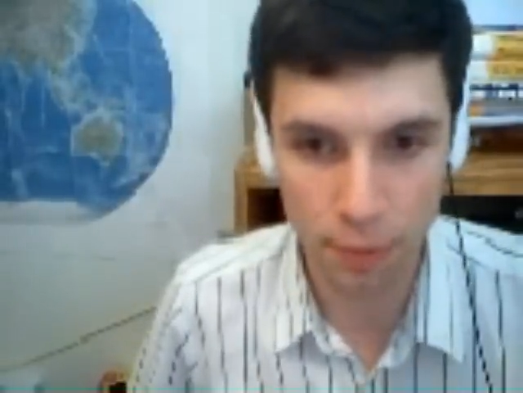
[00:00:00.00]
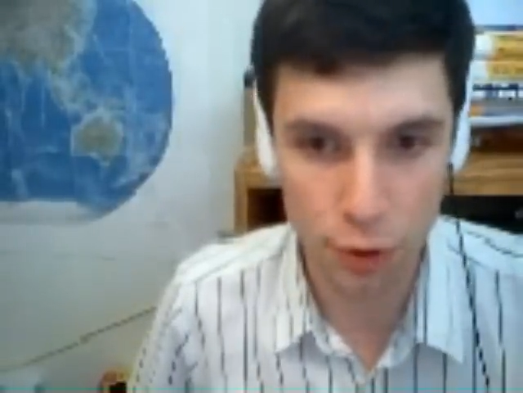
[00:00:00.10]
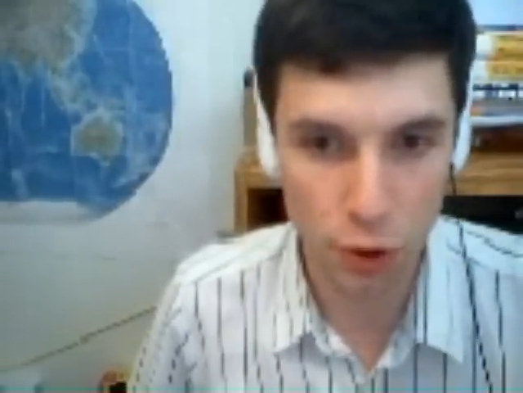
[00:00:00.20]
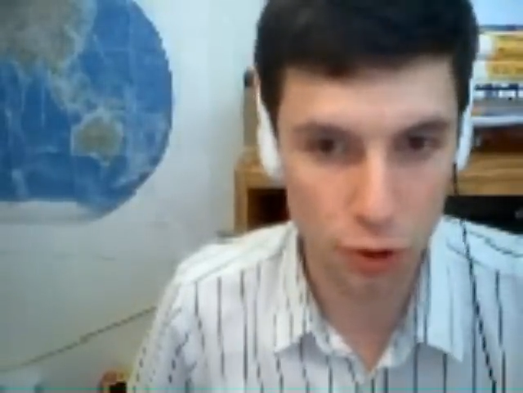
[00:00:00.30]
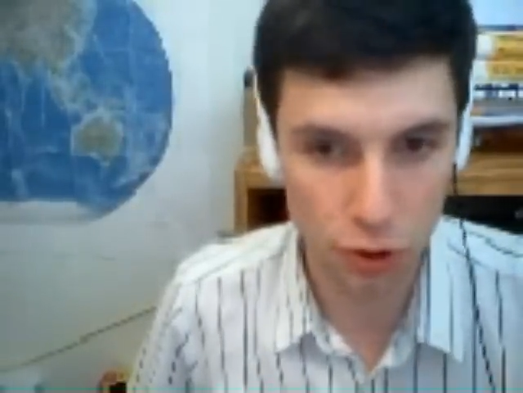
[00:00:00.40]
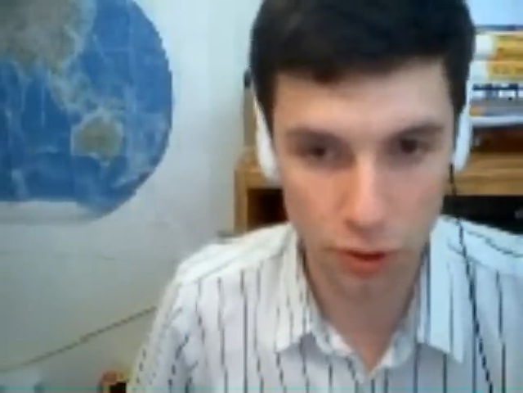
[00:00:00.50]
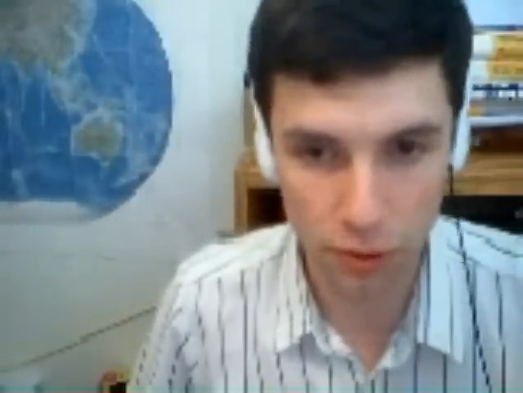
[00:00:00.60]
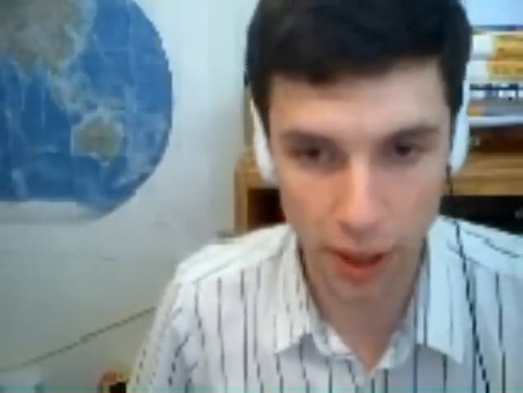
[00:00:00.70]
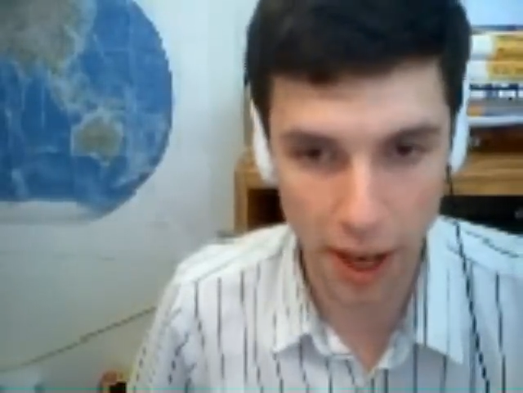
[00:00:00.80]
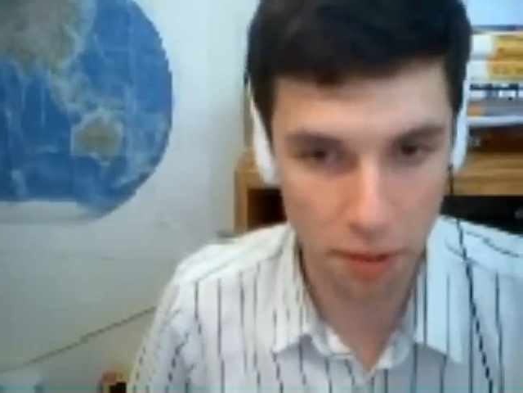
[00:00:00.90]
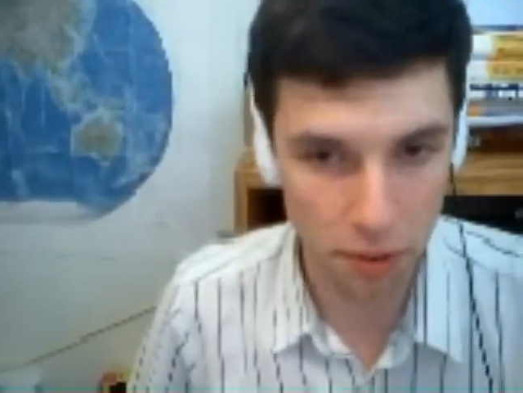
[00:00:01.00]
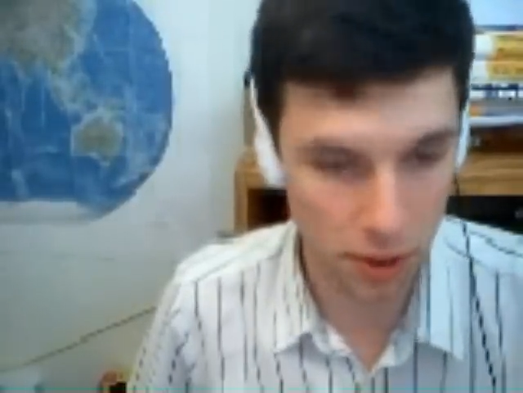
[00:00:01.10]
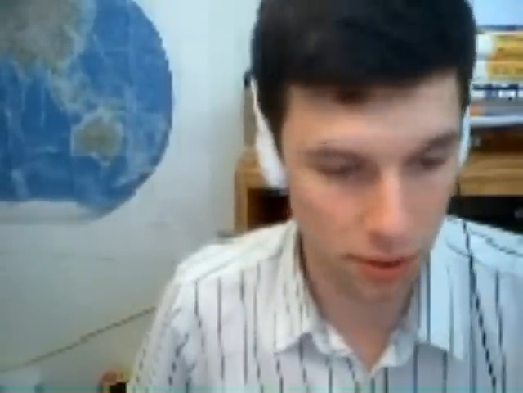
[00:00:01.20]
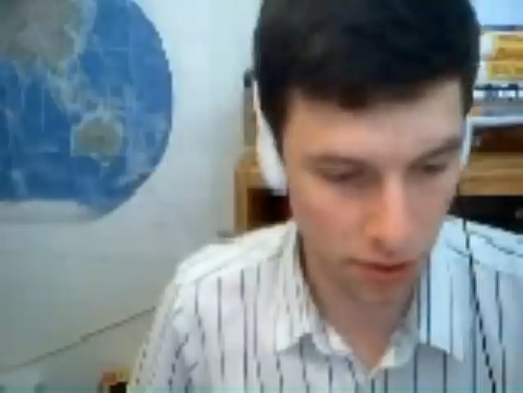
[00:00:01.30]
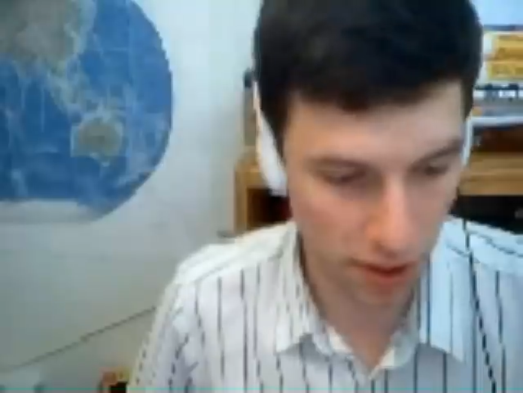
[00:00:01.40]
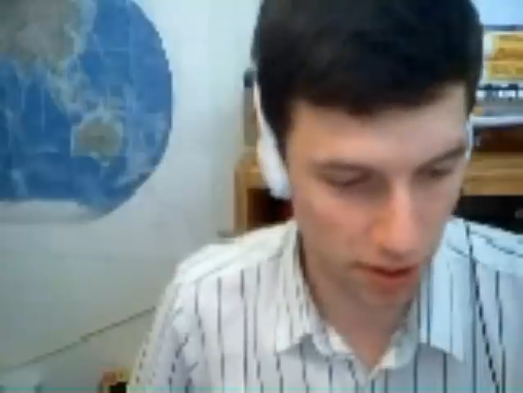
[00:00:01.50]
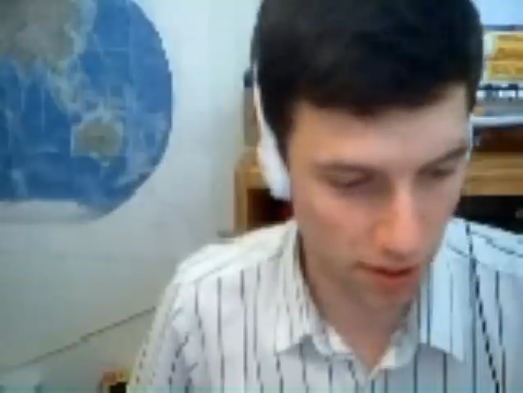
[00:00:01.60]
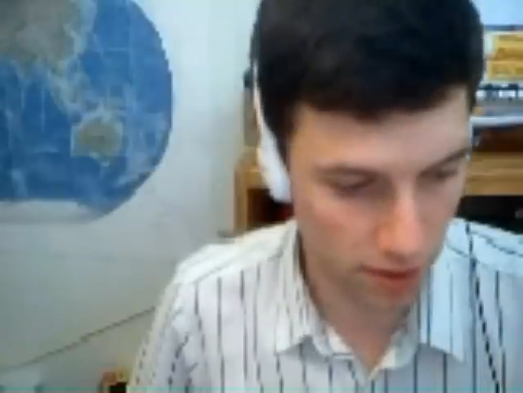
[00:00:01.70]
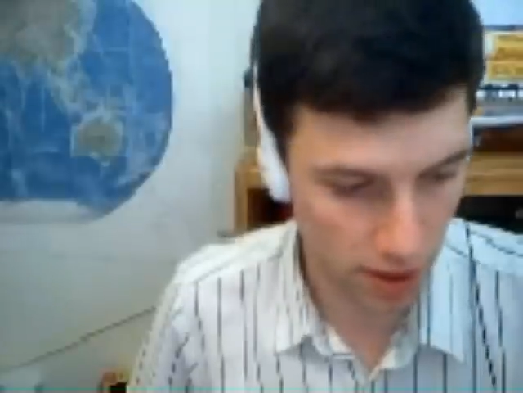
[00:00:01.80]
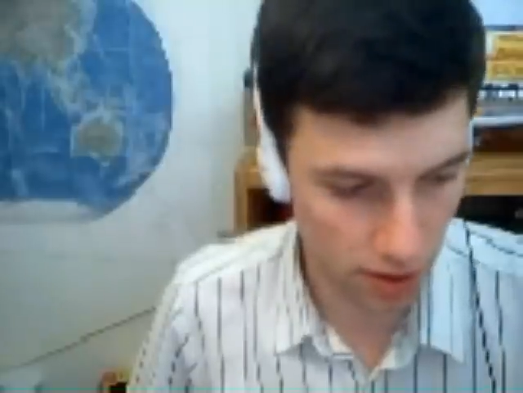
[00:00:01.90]
social gatherings,
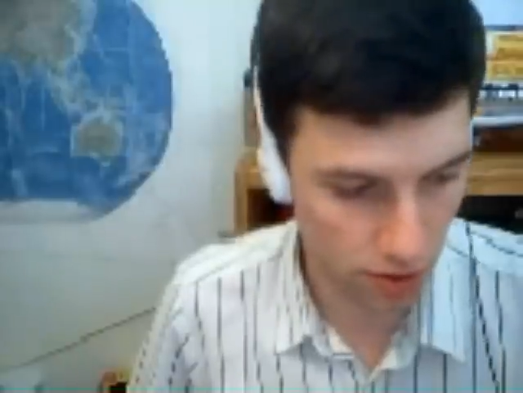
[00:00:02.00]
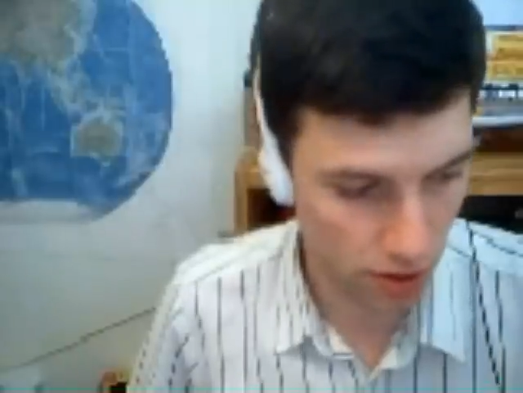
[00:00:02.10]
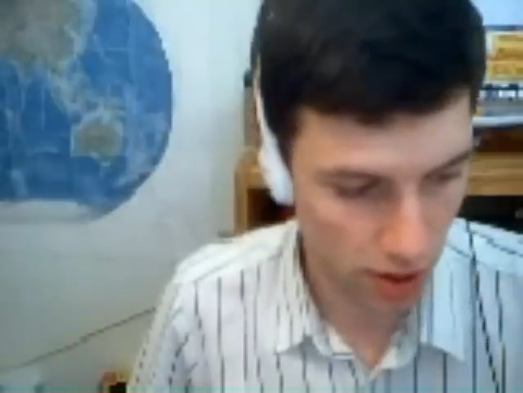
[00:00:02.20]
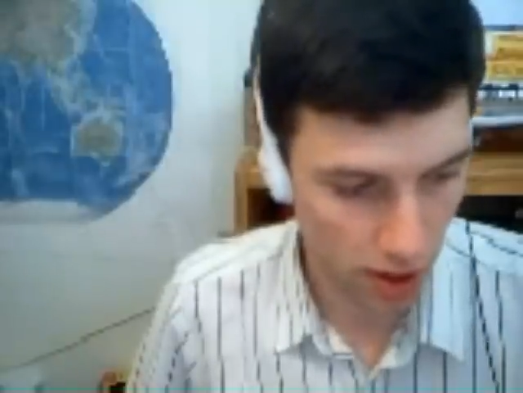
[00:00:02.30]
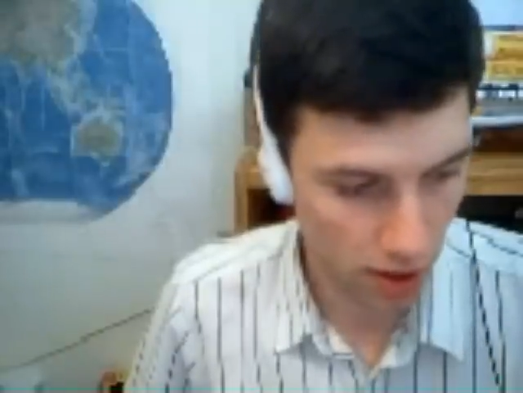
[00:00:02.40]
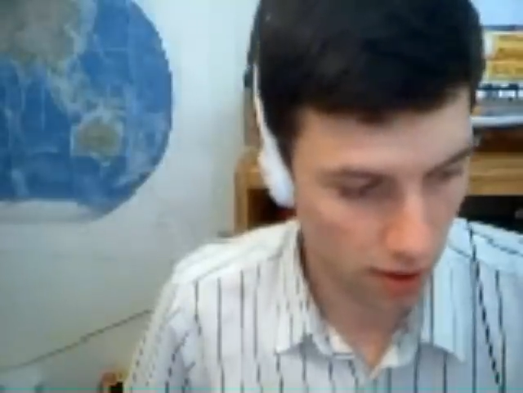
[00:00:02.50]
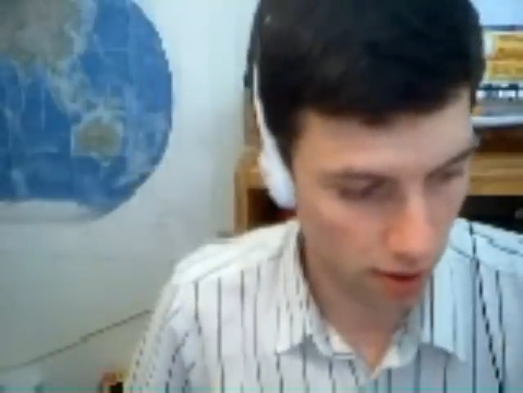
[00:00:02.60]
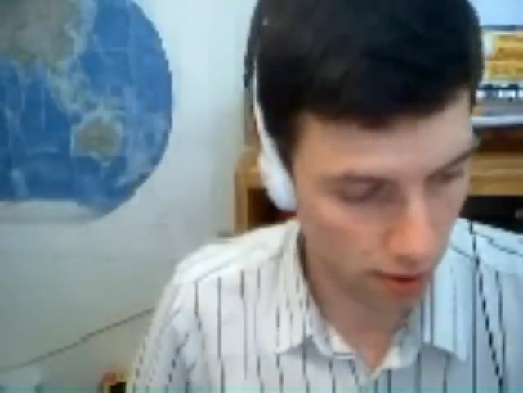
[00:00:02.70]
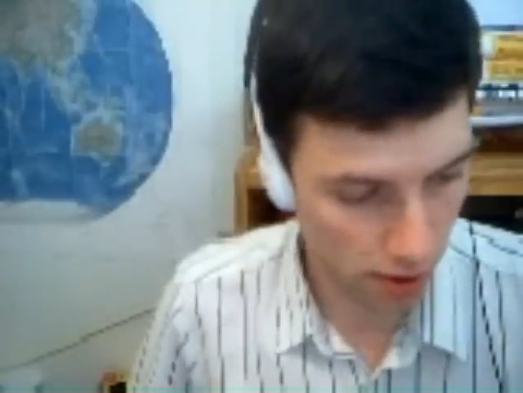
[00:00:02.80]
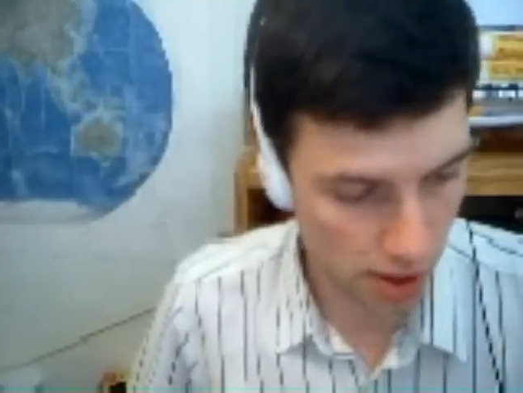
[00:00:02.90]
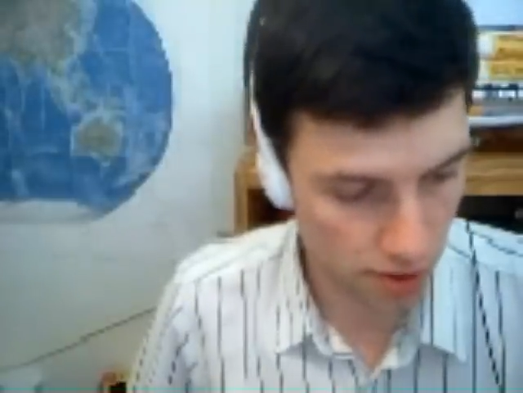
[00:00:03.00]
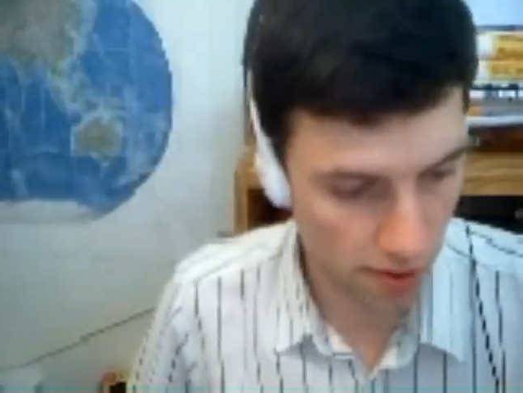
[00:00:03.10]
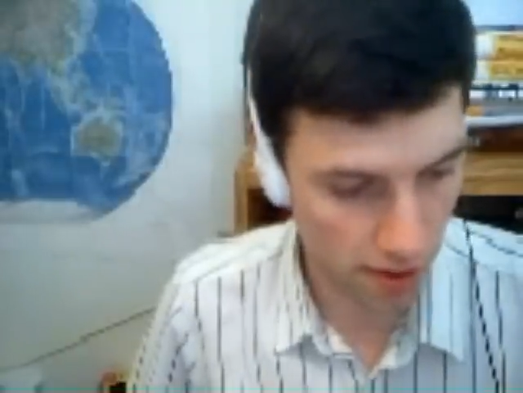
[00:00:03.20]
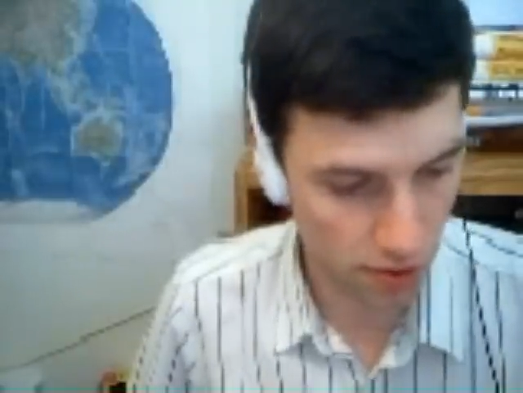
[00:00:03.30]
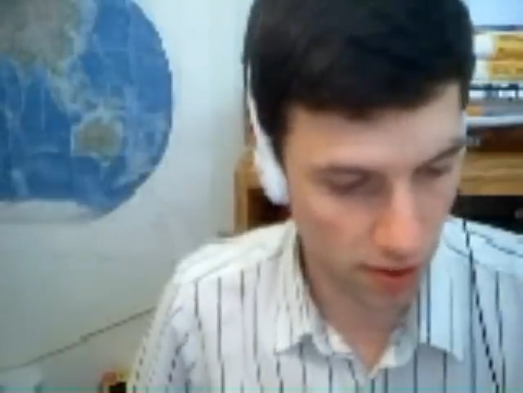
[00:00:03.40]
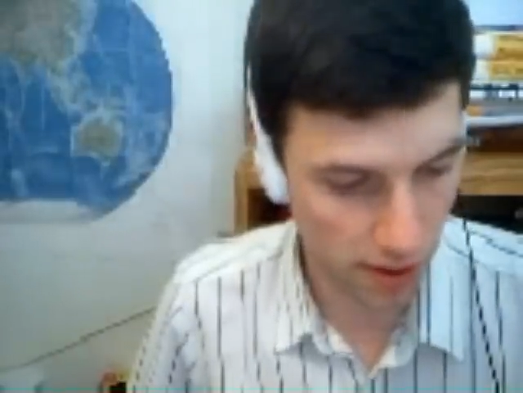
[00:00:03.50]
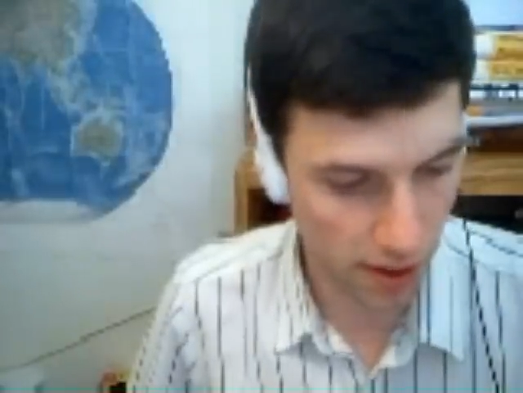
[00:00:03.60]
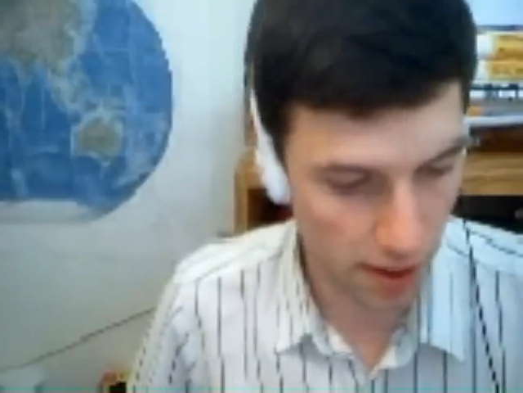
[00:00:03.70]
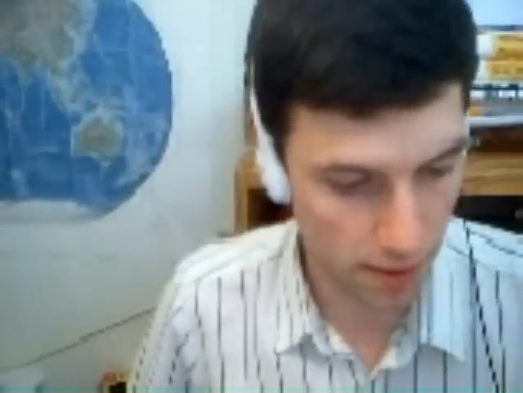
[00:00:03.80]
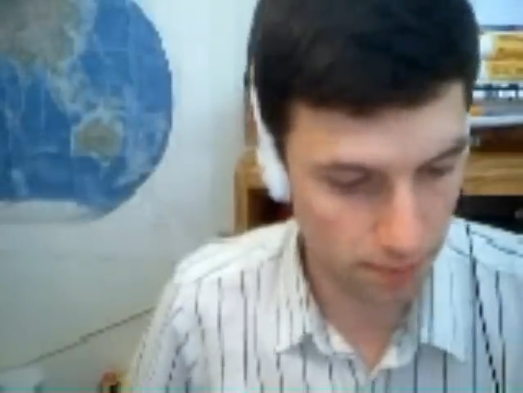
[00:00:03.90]
activities, all kinds of things like
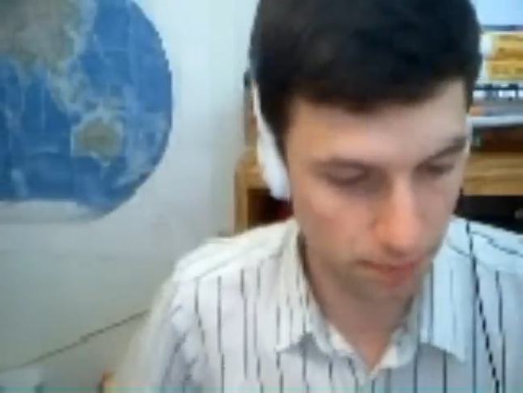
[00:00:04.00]
that.